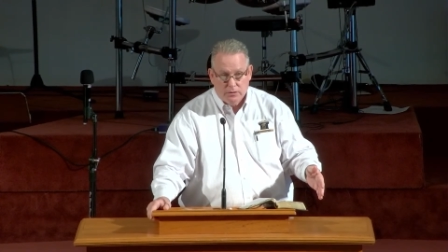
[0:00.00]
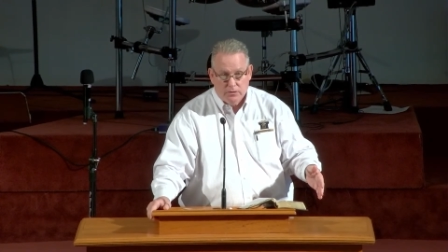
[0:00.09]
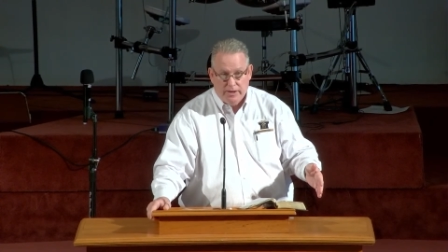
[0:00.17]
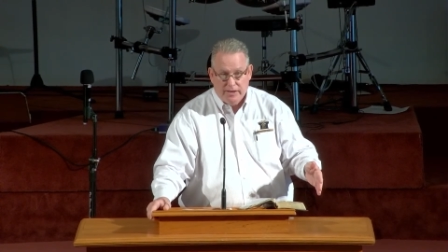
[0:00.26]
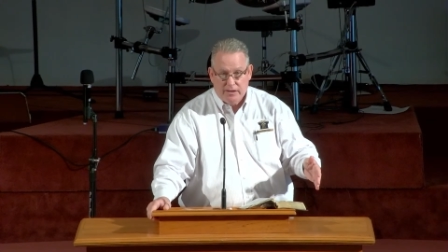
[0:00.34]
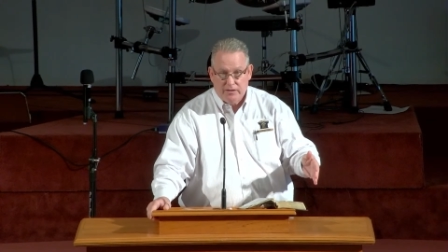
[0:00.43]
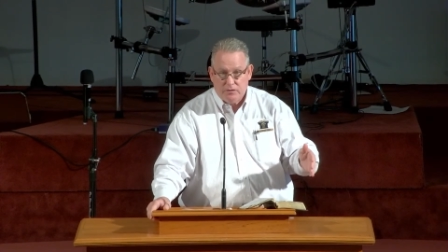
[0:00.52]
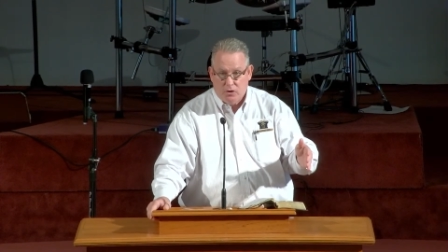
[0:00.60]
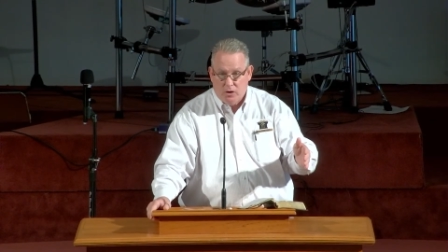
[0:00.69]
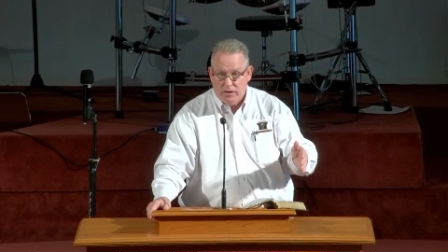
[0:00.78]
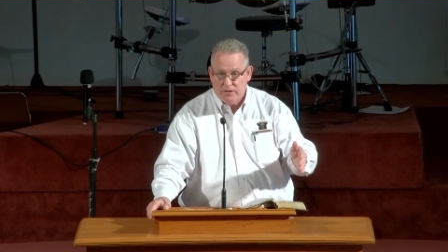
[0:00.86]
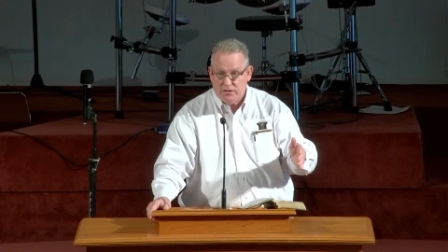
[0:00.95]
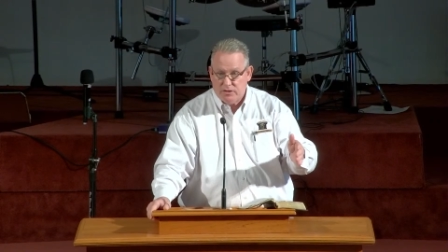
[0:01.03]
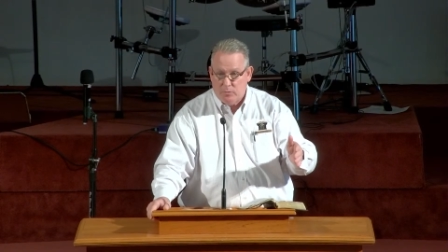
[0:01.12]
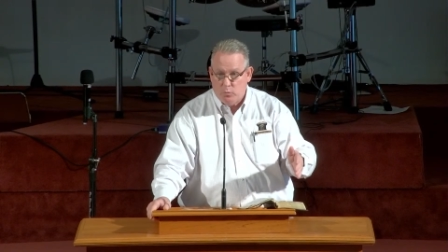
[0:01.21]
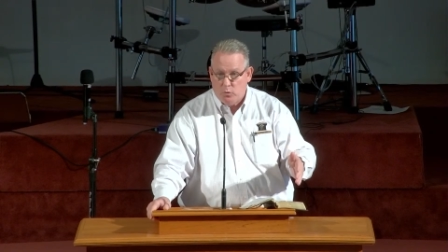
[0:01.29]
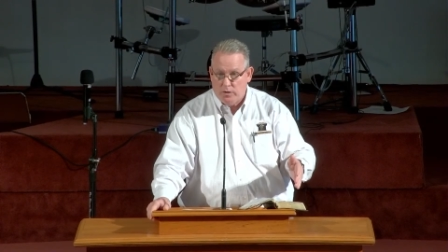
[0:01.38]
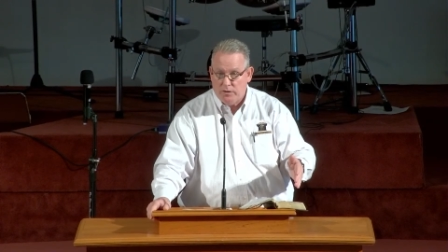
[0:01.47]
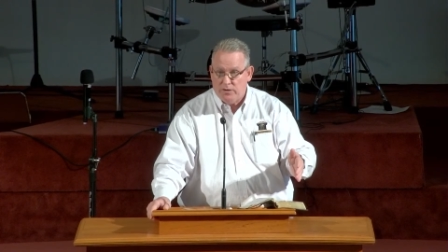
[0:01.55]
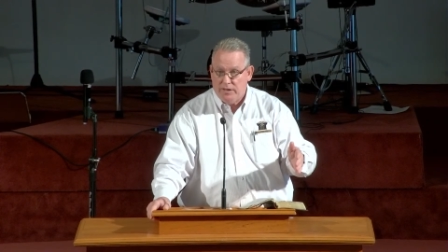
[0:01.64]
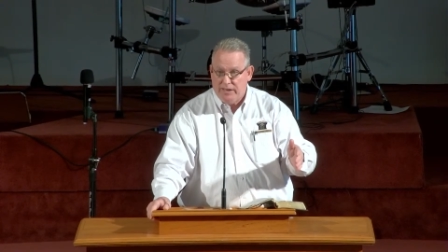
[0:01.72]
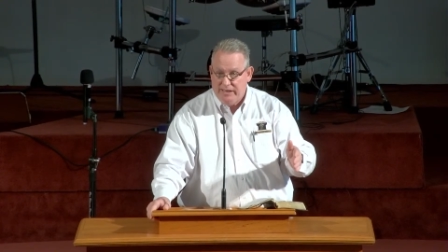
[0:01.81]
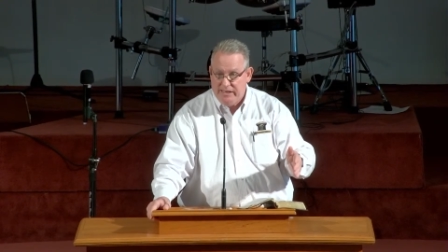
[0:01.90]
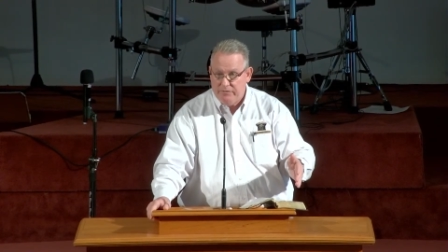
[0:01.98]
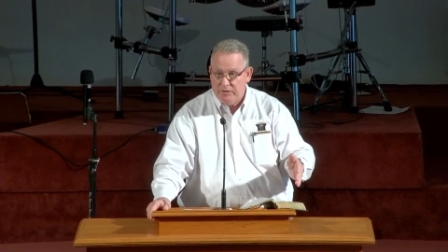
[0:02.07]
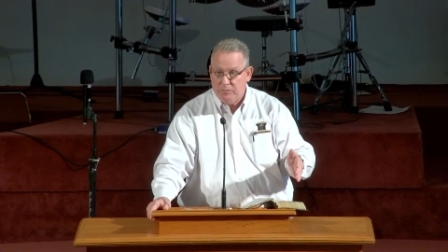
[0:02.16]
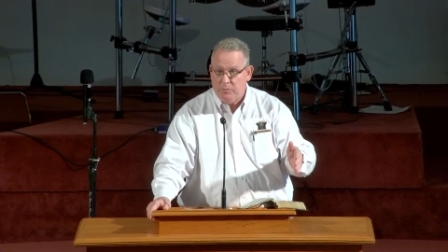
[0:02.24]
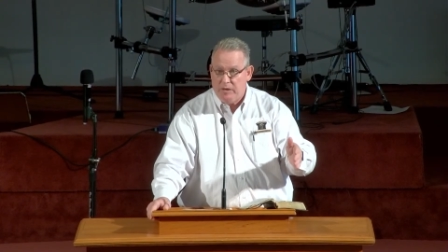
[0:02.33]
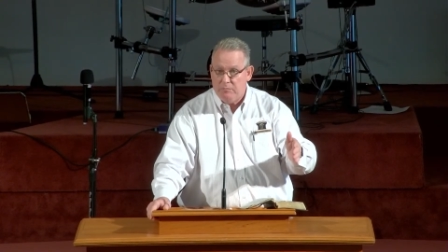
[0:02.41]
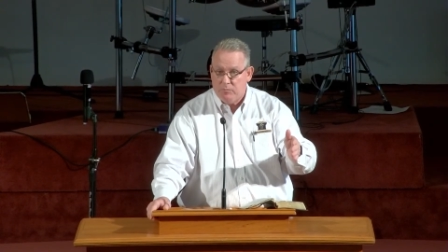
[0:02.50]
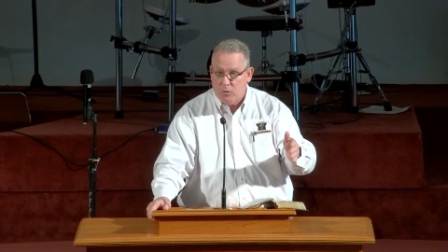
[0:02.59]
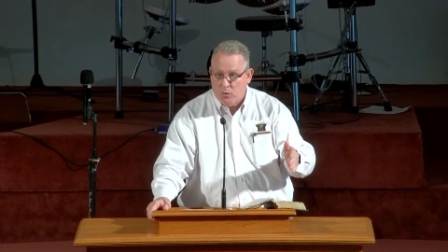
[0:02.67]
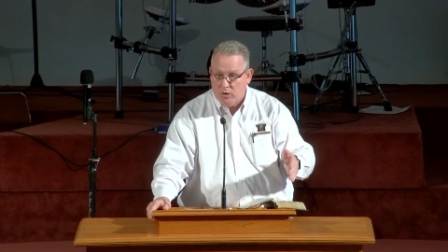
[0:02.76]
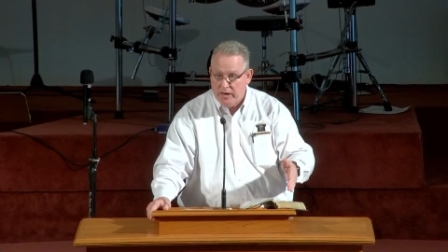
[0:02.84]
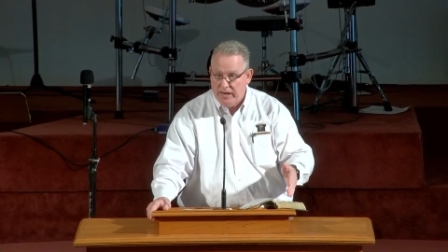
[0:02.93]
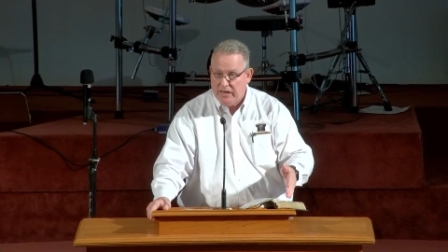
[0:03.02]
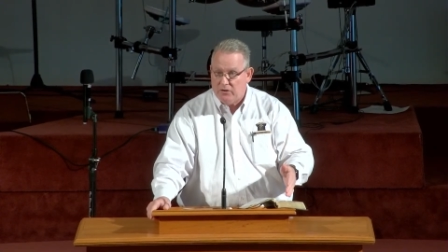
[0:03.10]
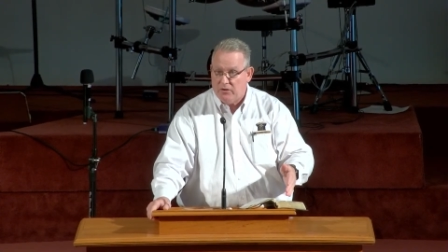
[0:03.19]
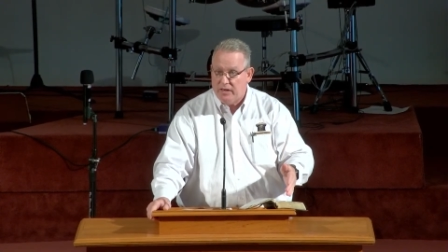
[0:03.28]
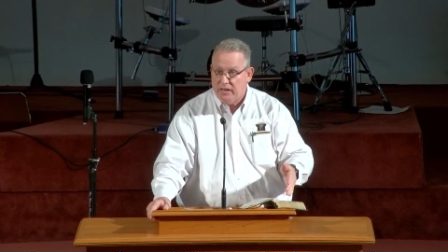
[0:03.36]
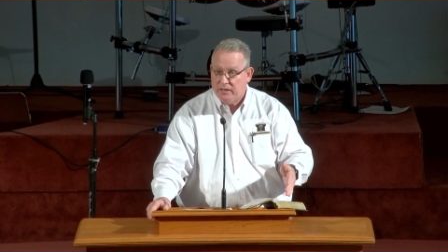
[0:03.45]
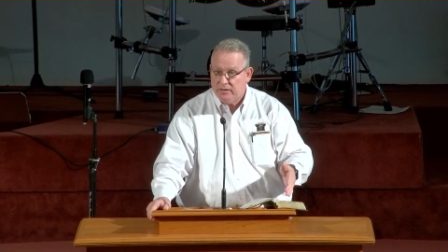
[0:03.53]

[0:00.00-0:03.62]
that can cause someone to even be more angry